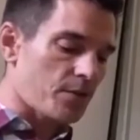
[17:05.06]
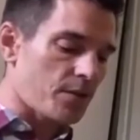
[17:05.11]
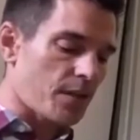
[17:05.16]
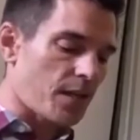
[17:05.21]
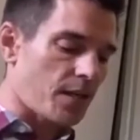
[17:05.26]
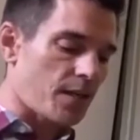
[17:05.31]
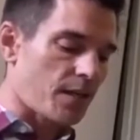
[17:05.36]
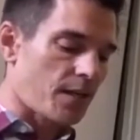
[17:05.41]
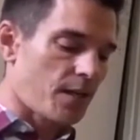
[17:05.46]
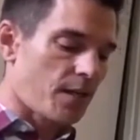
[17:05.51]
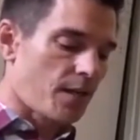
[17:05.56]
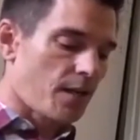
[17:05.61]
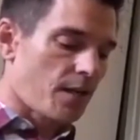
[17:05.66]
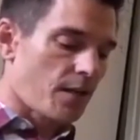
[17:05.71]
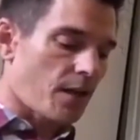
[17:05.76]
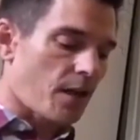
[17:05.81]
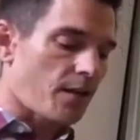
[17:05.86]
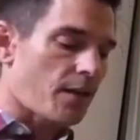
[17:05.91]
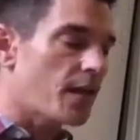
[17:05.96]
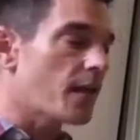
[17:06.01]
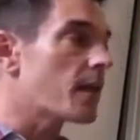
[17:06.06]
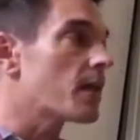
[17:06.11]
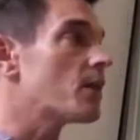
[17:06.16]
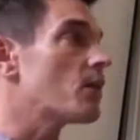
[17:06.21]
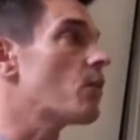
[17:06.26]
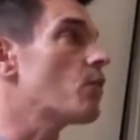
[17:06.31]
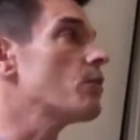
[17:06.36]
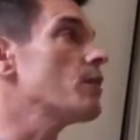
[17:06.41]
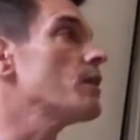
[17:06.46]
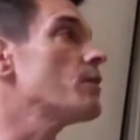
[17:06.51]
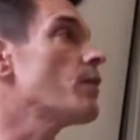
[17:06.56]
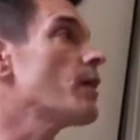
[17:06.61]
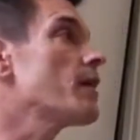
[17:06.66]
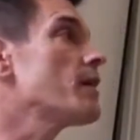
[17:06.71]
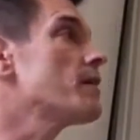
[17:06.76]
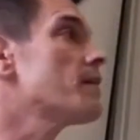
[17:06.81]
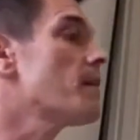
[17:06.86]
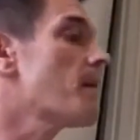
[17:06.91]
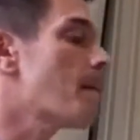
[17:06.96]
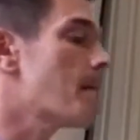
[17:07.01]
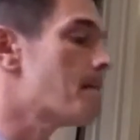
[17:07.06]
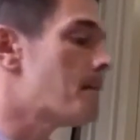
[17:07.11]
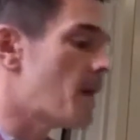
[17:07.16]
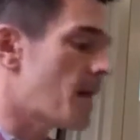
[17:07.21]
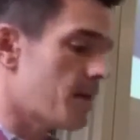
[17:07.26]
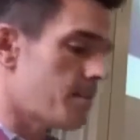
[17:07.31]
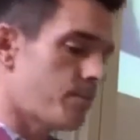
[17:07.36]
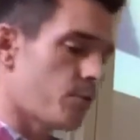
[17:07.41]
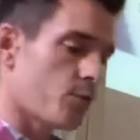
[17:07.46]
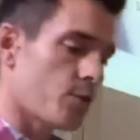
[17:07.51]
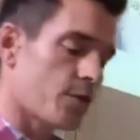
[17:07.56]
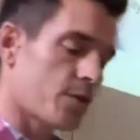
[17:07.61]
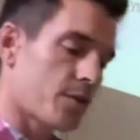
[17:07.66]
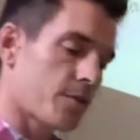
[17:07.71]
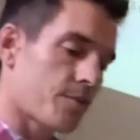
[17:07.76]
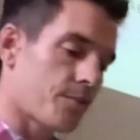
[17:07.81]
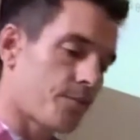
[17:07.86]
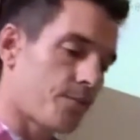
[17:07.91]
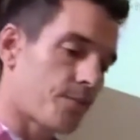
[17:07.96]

machine that they can only write bad books.